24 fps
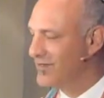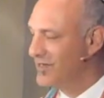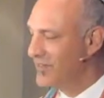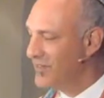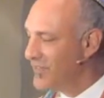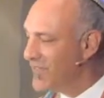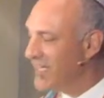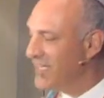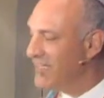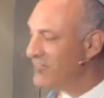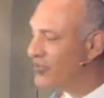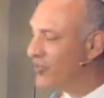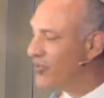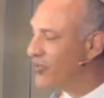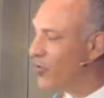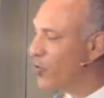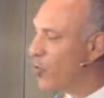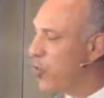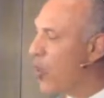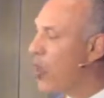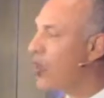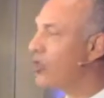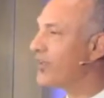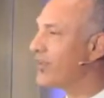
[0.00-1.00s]
These are the
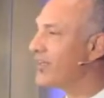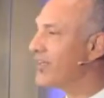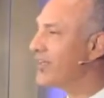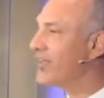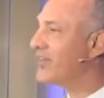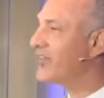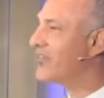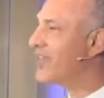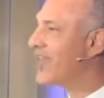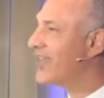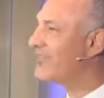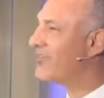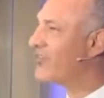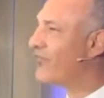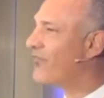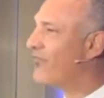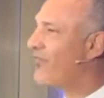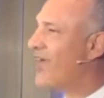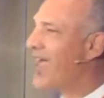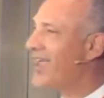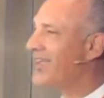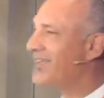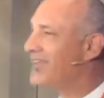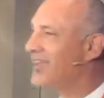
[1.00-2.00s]
qualities that
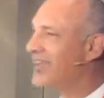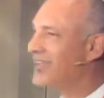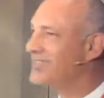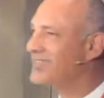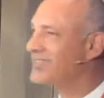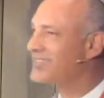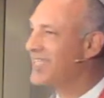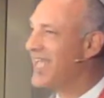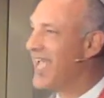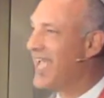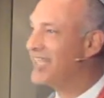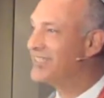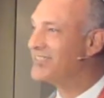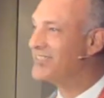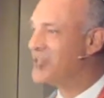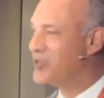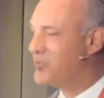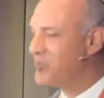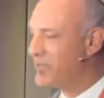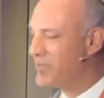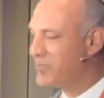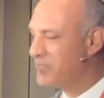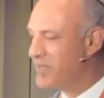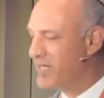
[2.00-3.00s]
define us as
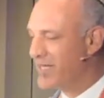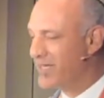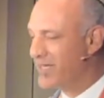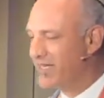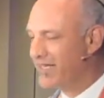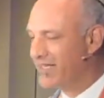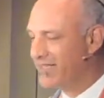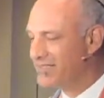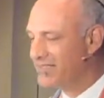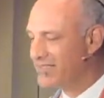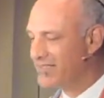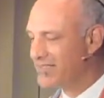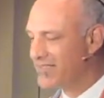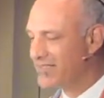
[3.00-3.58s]
human beings